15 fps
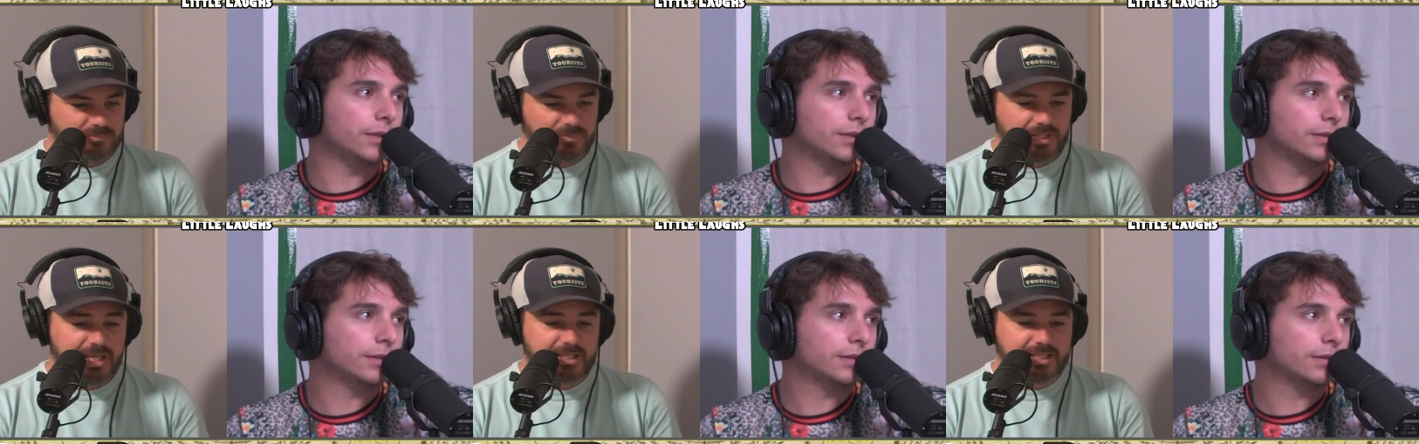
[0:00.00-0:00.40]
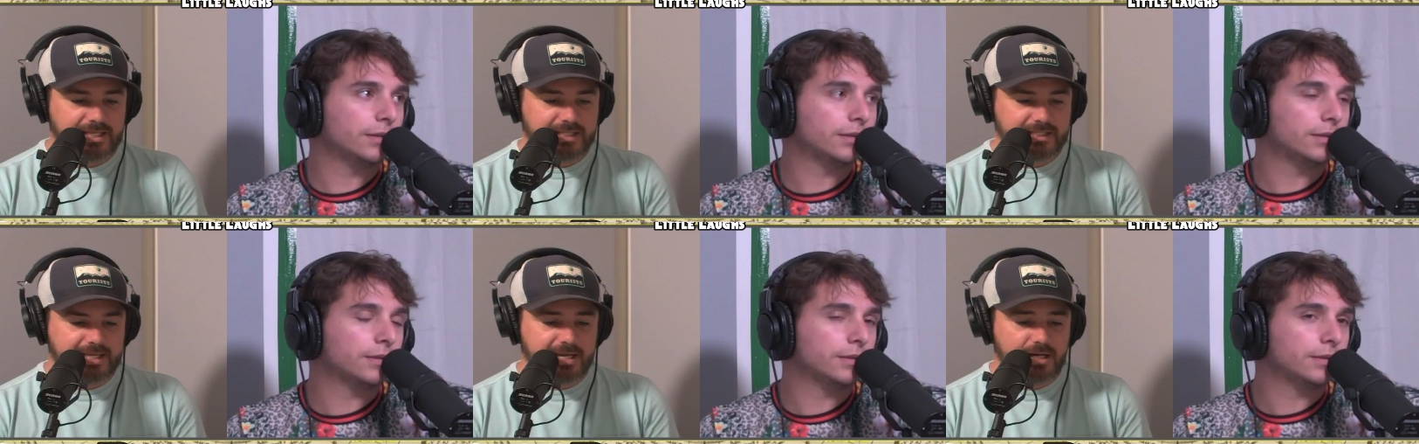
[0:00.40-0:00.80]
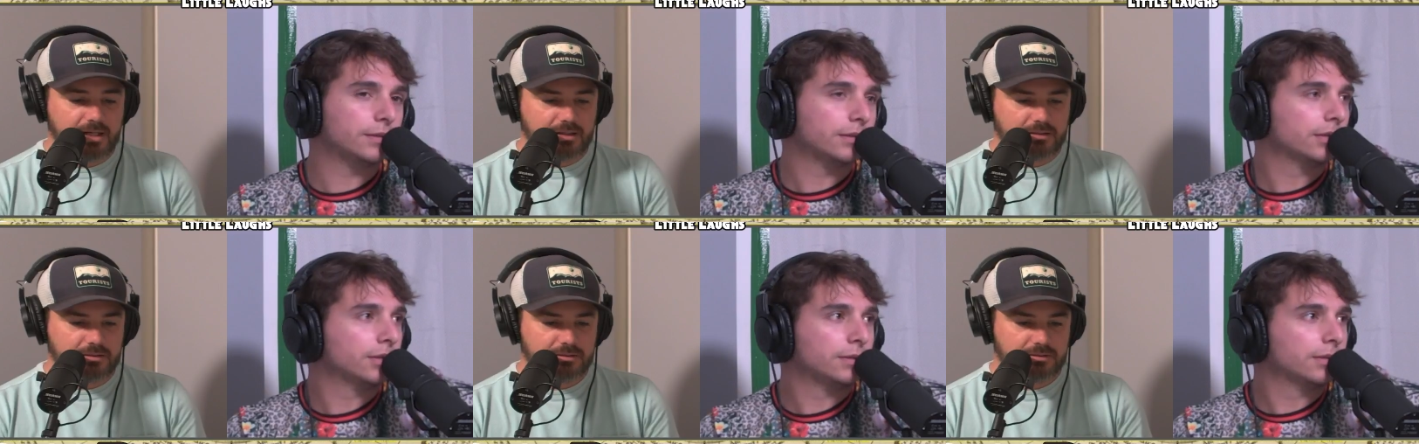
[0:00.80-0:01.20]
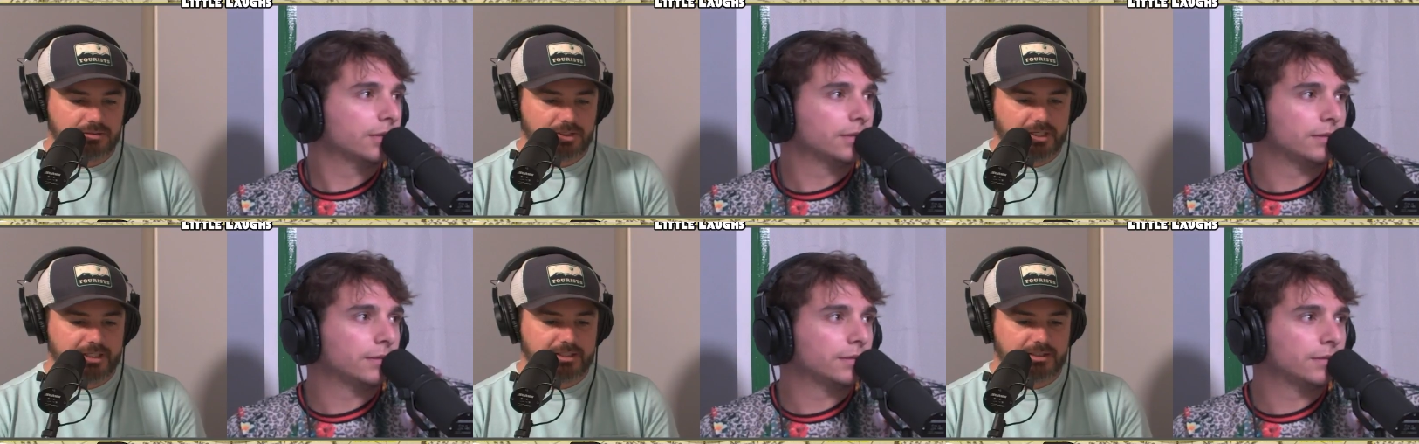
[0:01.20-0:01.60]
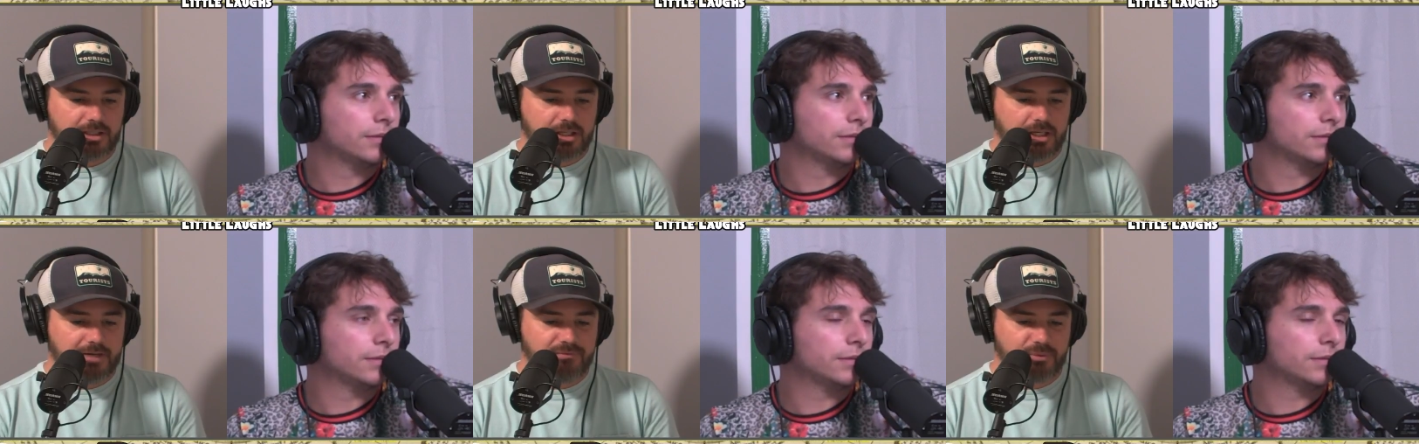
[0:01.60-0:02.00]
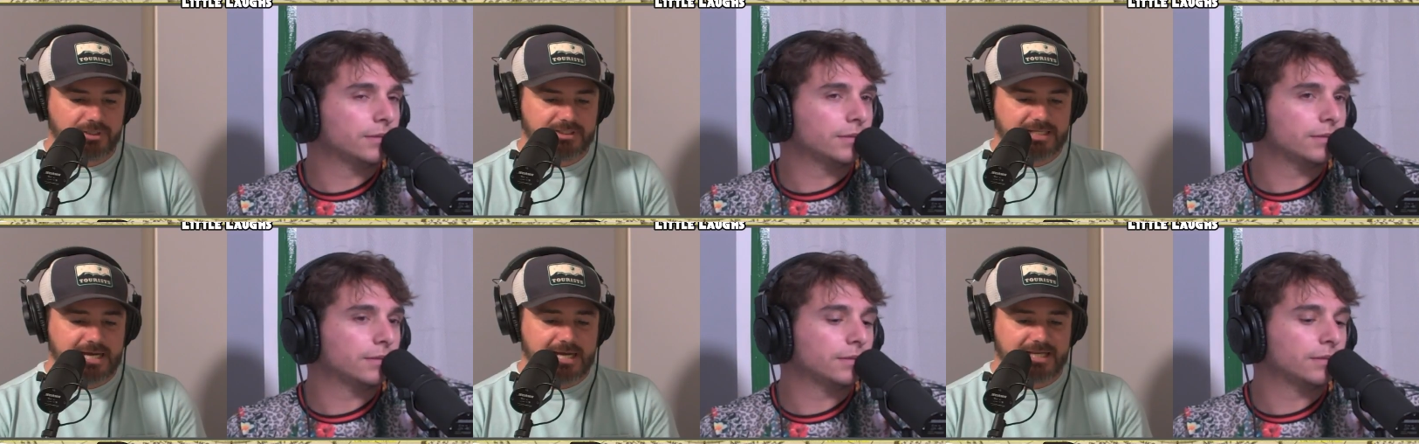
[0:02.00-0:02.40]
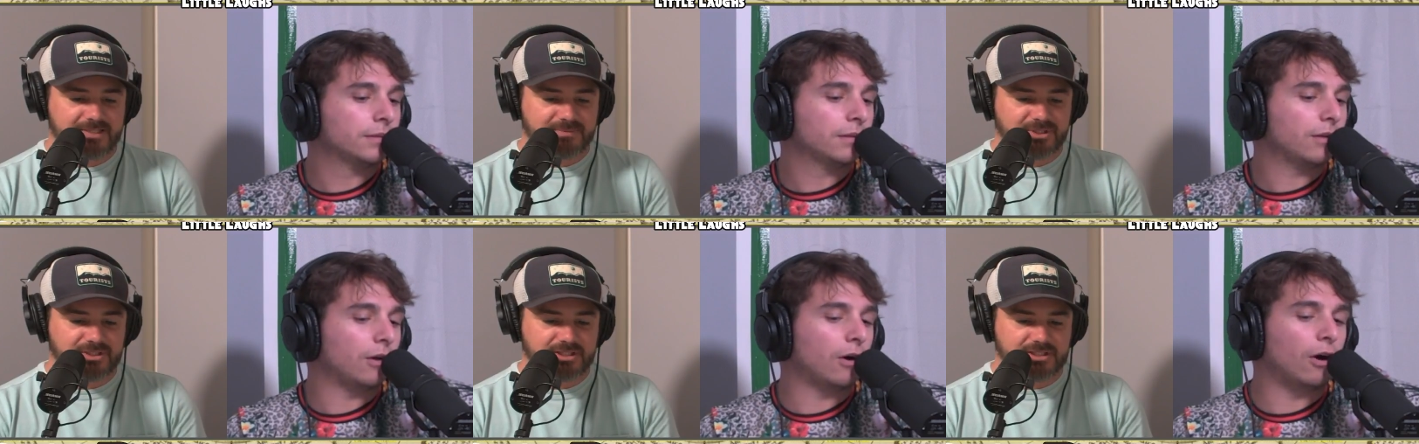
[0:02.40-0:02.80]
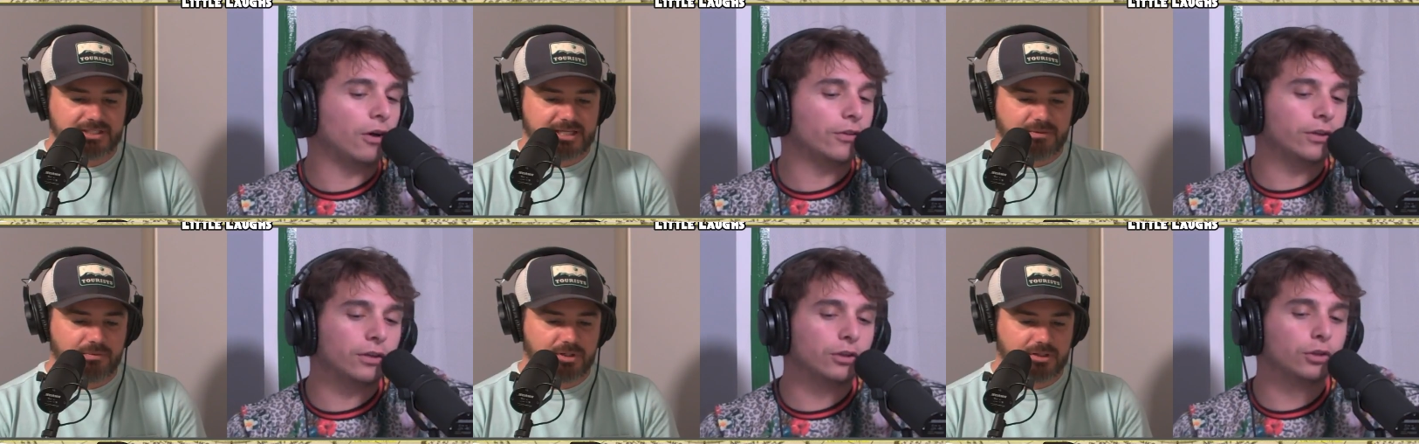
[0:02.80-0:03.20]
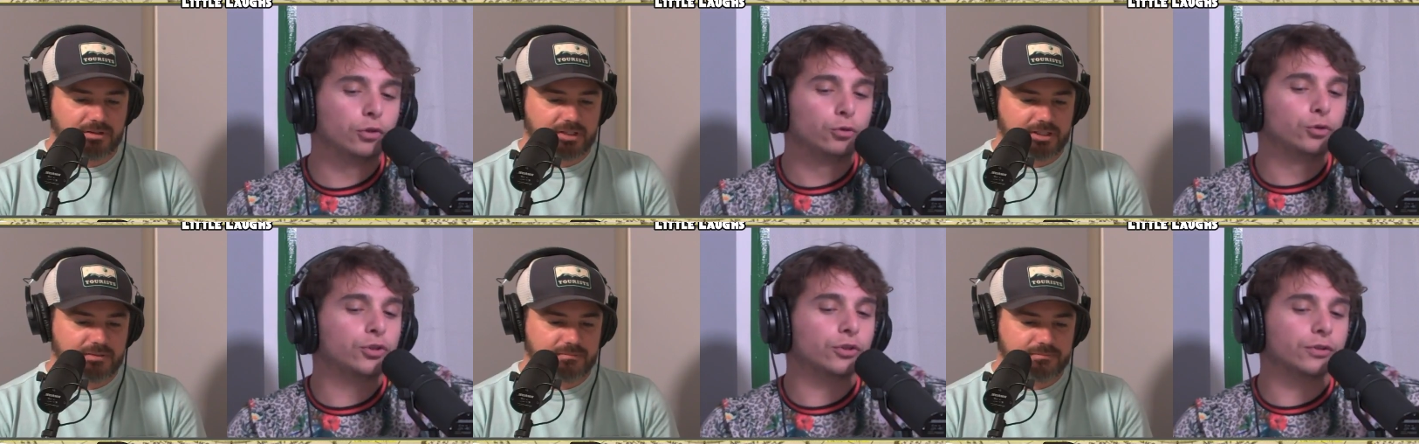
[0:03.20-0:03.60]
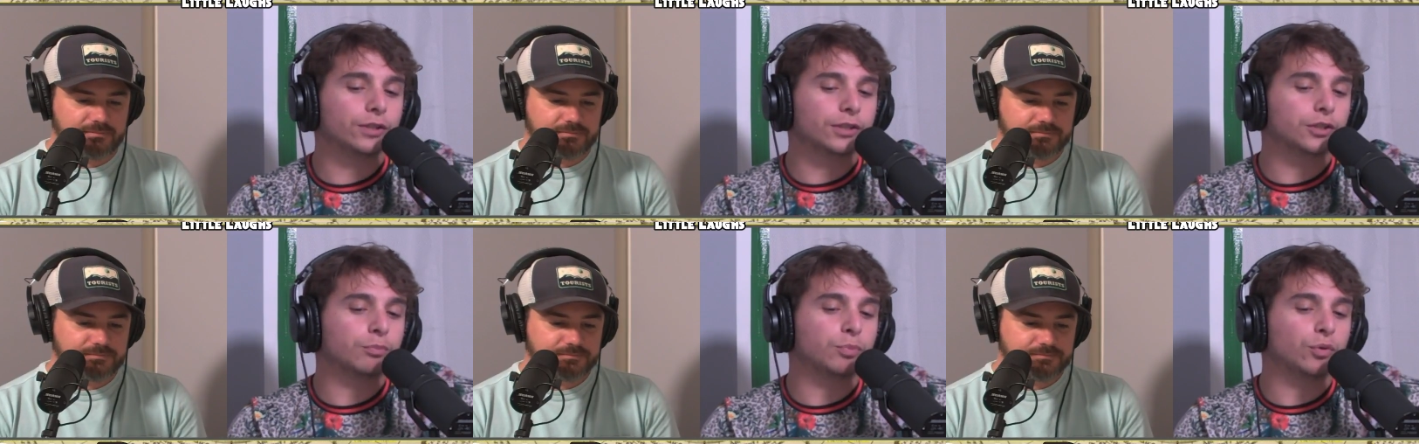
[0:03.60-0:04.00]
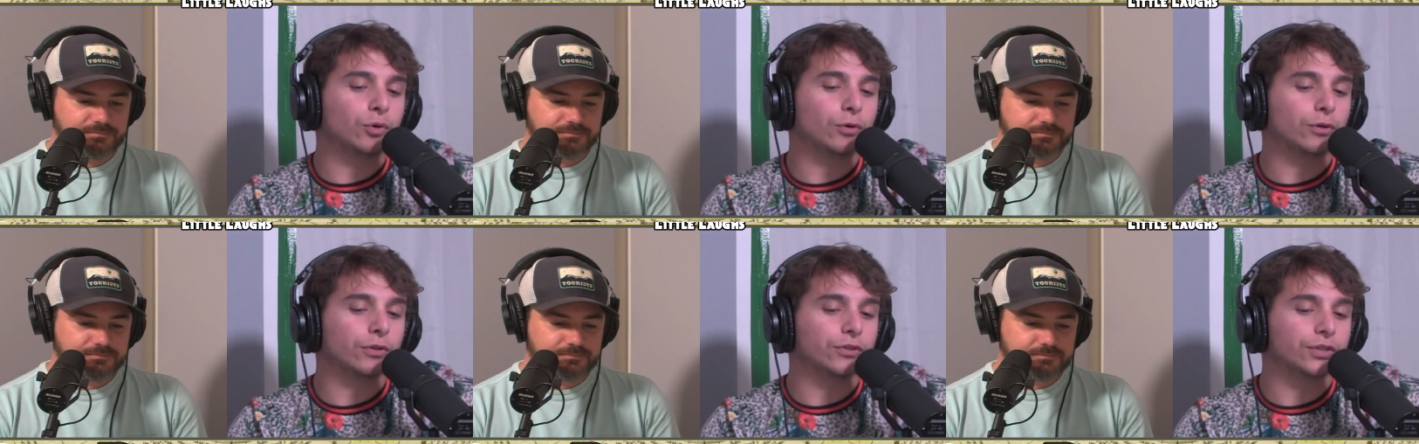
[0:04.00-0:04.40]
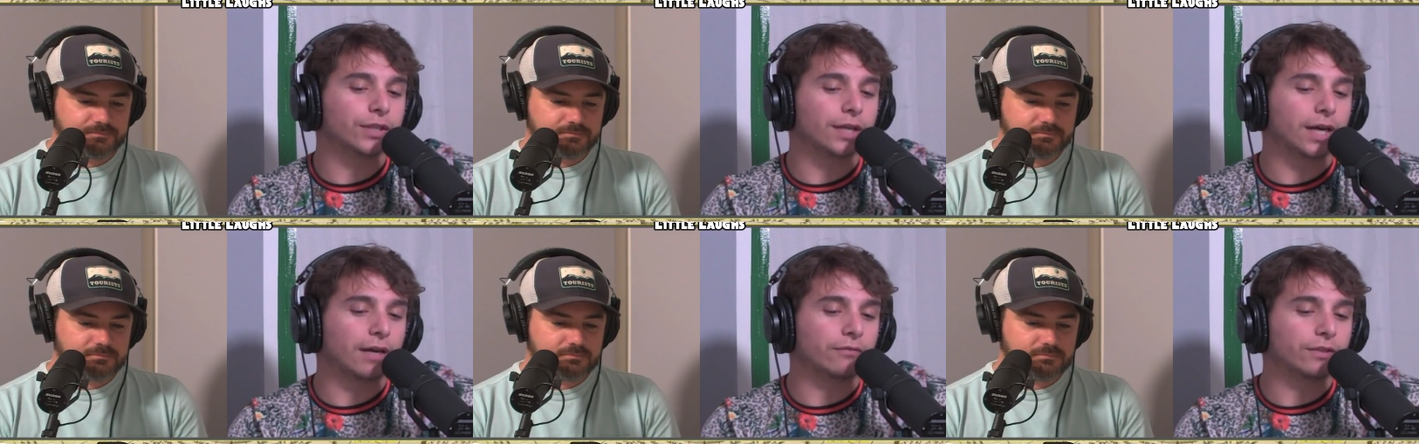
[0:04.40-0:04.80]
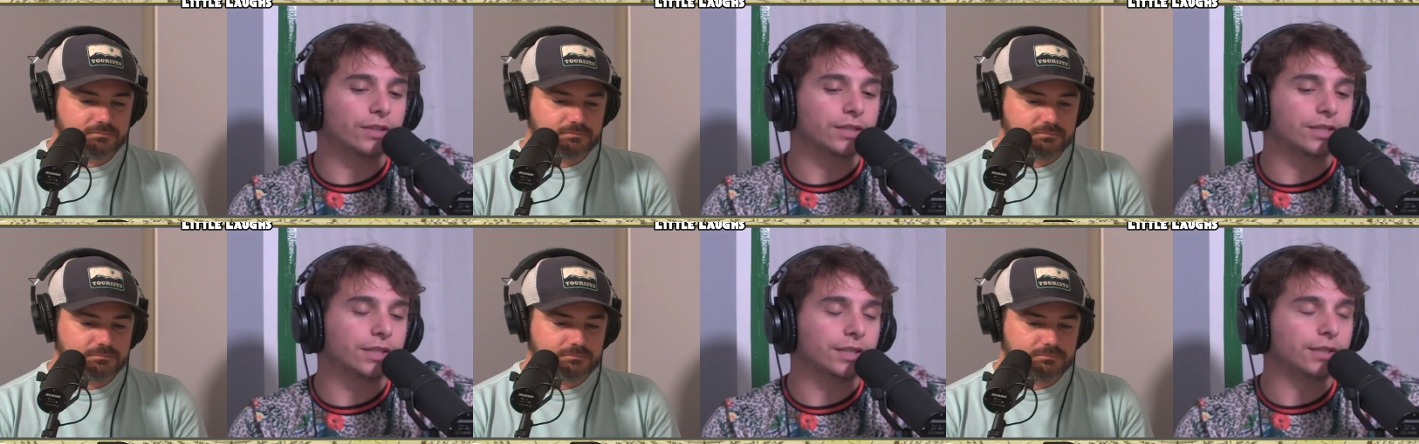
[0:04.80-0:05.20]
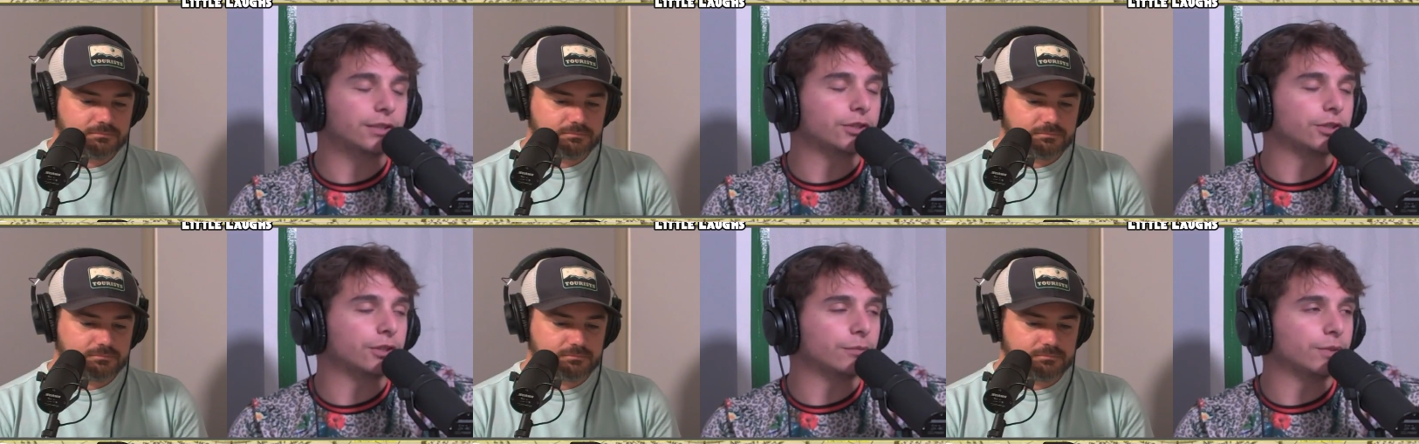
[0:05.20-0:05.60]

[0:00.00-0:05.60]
Speaker 1: it. Yeah, they didn't care. They're like, oh, everyone dies because
Speaker 2: it's all not the worth loser it. Explorers that have this itch